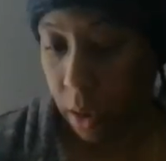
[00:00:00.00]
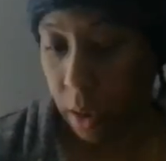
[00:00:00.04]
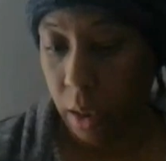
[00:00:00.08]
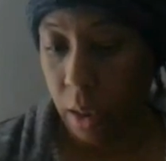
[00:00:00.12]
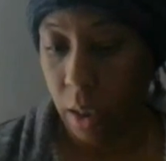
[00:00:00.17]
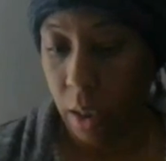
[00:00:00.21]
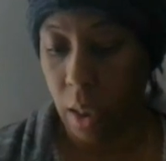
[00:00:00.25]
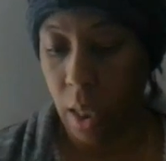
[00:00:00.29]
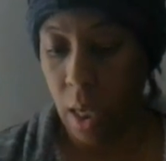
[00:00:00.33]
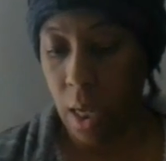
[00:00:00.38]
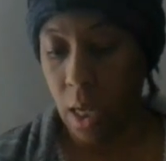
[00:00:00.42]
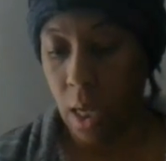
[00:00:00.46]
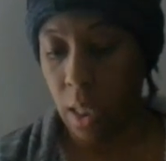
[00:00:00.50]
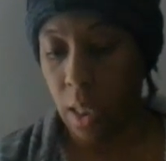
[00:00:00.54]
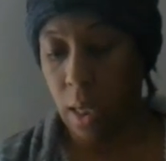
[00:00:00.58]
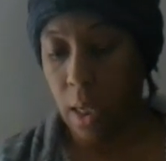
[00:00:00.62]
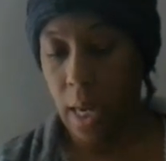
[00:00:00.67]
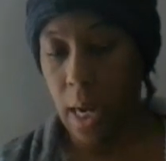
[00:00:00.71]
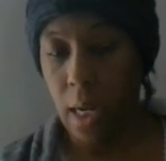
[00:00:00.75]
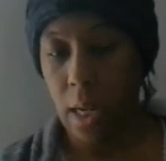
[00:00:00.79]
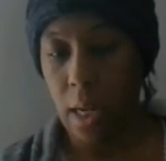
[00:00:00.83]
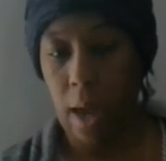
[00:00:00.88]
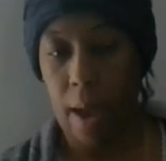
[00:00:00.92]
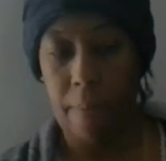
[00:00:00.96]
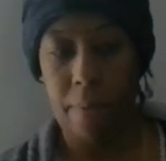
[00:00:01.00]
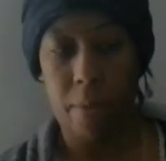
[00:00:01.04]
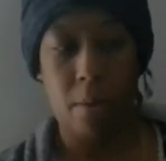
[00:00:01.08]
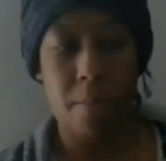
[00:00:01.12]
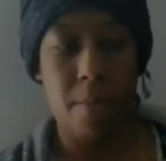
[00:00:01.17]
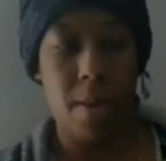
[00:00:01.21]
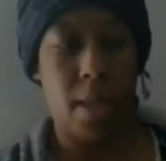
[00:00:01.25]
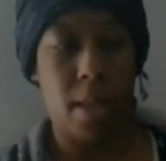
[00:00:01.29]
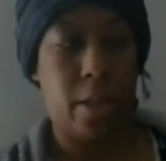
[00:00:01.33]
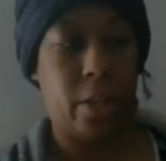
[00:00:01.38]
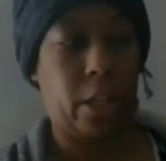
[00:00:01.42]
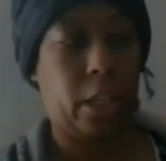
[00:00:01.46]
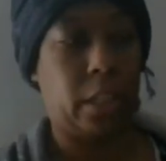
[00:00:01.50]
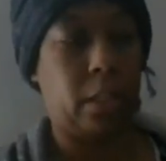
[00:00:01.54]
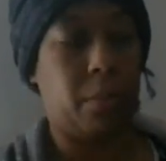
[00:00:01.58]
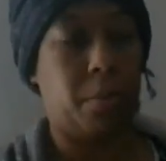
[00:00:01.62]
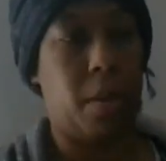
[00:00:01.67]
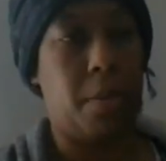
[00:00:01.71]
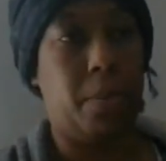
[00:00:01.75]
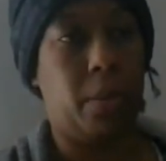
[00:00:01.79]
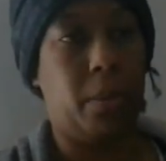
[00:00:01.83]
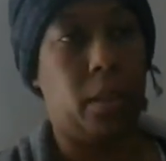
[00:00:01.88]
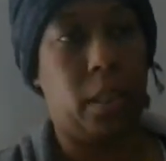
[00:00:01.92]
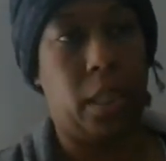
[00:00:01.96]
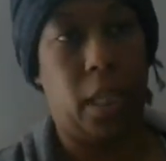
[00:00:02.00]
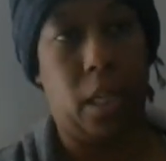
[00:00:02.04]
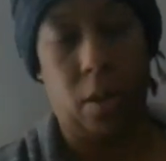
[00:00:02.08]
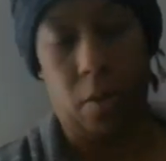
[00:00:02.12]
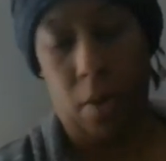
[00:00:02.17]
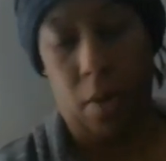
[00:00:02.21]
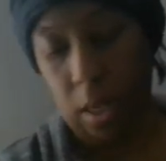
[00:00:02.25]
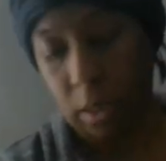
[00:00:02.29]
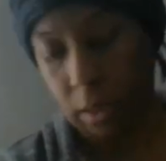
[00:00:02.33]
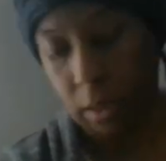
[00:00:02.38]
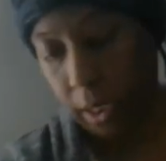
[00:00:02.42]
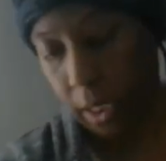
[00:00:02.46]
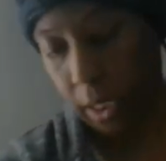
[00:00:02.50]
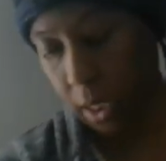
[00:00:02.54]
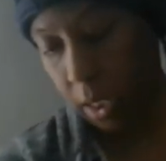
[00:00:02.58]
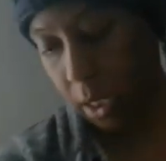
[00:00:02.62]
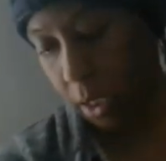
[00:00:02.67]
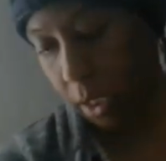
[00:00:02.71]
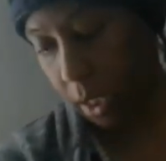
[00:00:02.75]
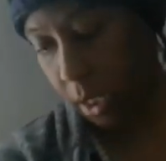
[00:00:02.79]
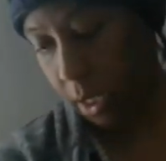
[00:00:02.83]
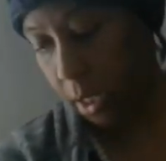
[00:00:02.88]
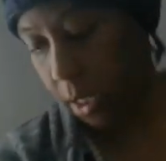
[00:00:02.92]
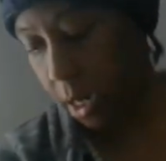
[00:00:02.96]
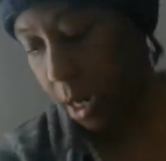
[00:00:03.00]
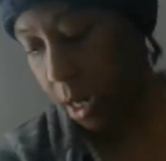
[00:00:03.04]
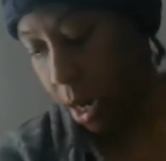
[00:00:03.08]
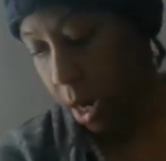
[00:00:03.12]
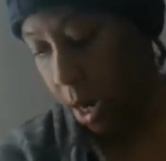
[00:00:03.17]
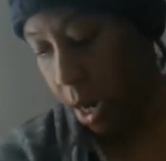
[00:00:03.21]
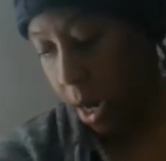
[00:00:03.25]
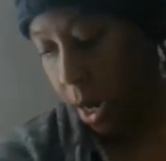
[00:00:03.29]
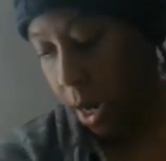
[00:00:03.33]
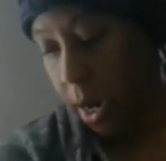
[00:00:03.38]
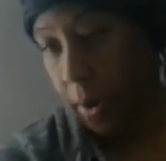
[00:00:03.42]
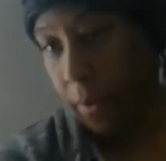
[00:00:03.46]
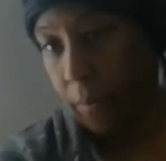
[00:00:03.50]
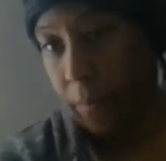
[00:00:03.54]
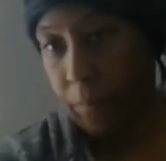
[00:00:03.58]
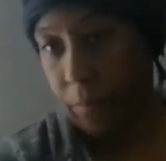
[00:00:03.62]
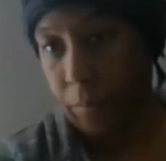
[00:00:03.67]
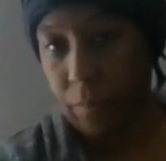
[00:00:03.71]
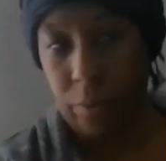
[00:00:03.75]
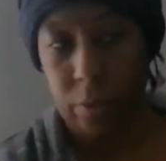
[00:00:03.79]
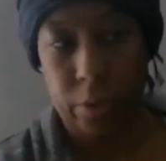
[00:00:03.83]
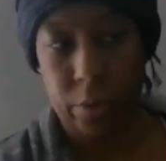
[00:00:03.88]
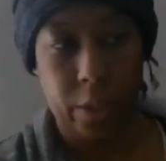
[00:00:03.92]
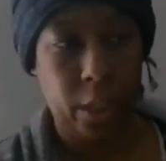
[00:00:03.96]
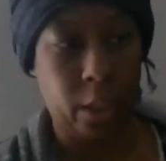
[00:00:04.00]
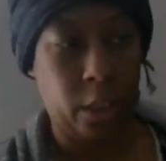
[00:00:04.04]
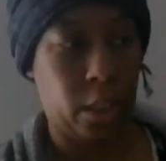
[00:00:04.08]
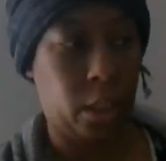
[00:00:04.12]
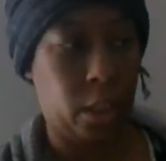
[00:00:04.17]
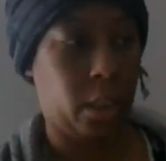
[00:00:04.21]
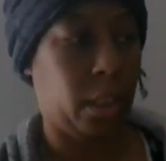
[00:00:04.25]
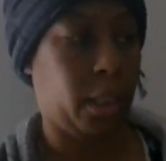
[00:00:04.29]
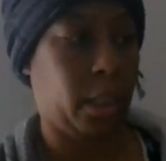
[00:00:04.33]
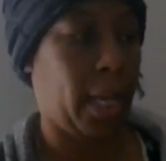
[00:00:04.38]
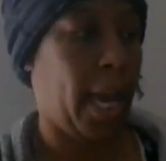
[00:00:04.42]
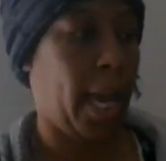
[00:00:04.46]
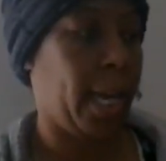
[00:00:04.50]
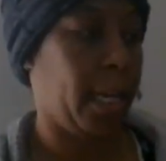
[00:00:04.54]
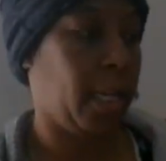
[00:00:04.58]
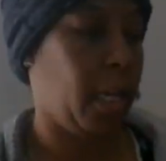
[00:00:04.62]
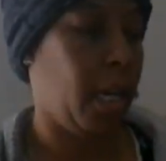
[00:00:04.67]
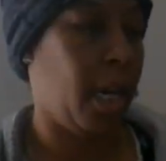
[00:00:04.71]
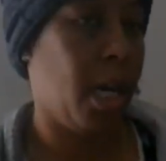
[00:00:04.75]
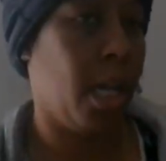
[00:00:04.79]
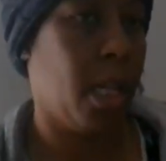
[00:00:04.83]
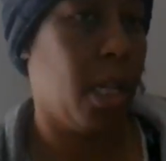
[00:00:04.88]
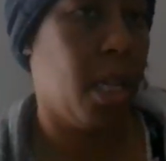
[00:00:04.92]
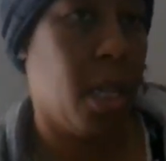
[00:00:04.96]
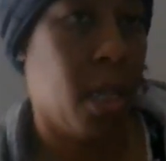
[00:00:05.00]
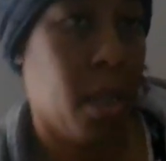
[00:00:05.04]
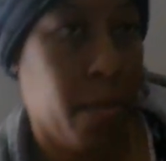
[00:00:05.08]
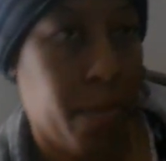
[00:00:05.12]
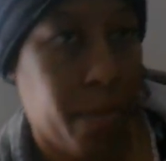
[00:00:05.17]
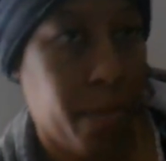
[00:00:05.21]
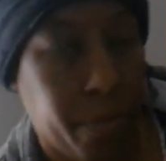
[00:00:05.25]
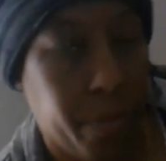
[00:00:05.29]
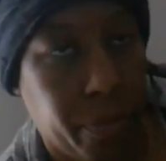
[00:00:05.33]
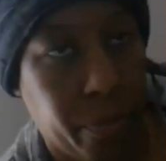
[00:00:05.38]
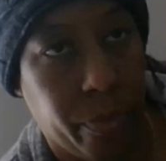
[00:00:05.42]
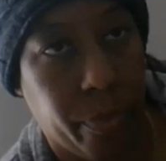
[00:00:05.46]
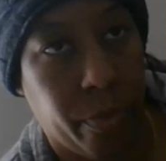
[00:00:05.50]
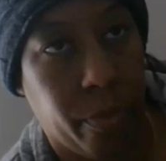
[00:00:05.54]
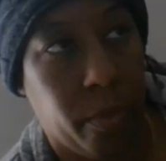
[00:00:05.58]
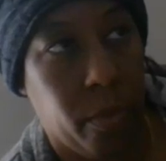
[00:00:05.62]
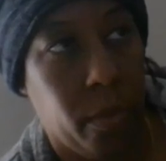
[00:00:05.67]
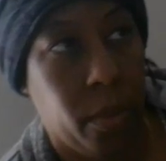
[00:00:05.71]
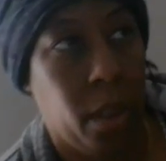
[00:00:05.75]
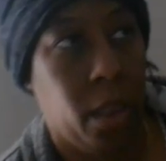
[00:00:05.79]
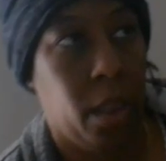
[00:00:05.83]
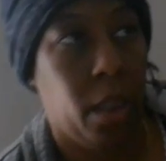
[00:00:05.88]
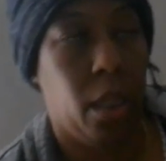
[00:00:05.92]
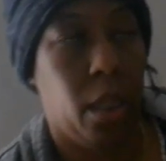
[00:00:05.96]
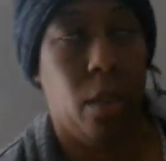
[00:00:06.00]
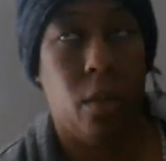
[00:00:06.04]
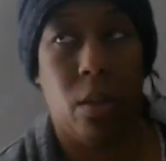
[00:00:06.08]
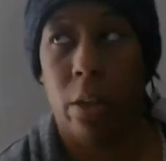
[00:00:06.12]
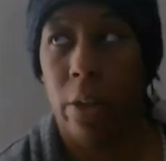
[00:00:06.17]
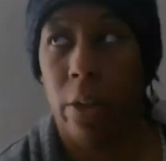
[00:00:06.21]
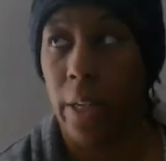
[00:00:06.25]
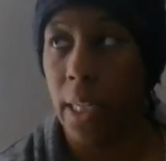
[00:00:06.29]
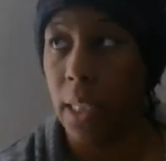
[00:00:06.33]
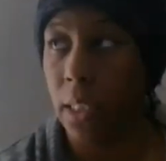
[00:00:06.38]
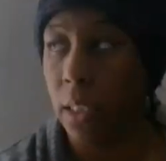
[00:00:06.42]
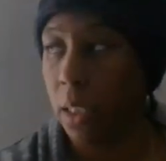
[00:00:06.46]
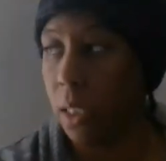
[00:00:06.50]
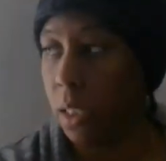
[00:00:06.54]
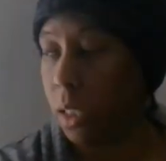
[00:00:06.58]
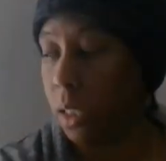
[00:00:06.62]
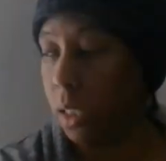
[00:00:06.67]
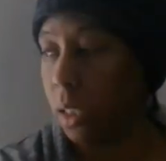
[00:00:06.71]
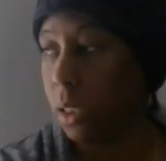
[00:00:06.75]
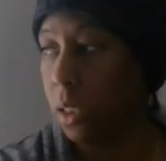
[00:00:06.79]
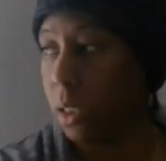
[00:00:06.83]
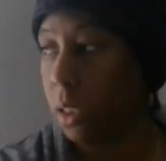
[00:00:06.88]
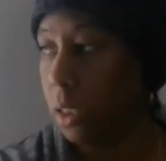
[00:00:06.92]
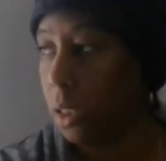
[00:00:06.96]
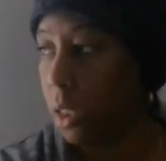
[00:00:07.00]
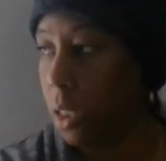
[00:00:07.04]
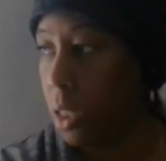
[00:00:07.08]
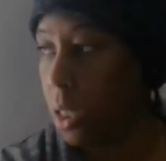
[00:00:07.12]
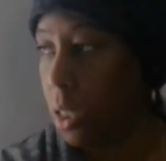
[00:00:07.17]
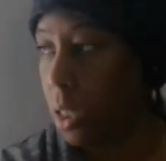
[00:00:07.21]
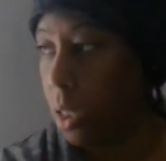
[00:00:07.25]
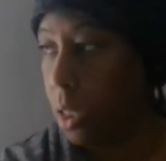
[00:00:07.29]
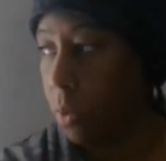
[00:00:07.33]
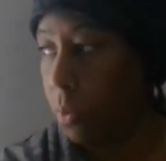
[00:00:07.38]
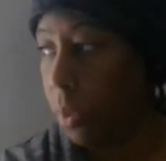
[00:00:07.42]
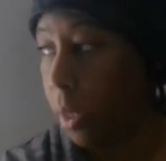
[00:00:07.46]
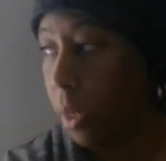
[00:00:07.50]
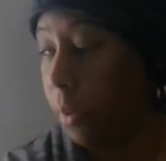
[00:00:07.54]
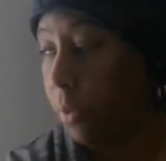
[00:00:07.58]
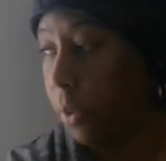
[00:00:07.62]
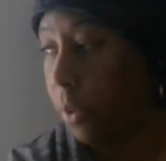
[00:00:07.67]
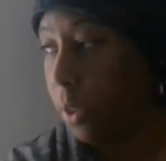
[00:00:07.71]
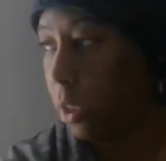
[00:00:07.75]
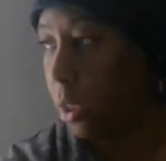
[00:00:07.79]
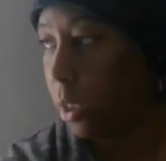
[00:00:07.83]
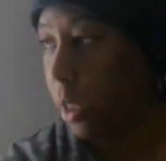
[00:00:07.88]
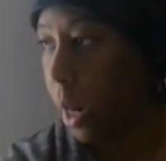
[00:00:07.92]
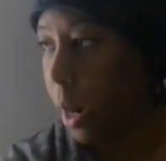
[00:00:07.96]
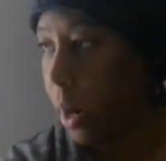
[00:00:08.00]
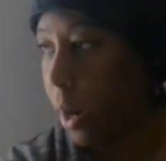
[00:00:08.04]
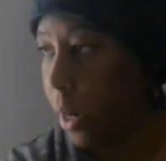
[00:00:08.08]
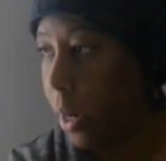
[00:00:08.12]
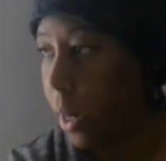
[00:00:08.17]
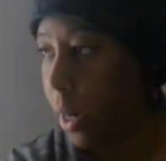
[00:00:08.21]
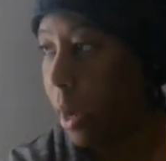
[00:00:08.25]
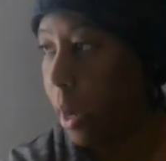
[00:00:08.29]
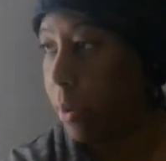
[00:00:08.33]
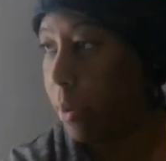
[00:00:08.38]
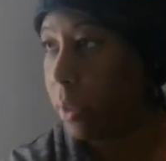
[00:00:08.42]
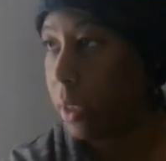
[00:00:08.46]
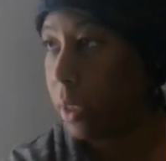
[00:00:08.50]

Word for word: the thing in the daytime, there'll be the six people standing around, standing each other, dishes stacked all up, you know, craziness when I first started, I was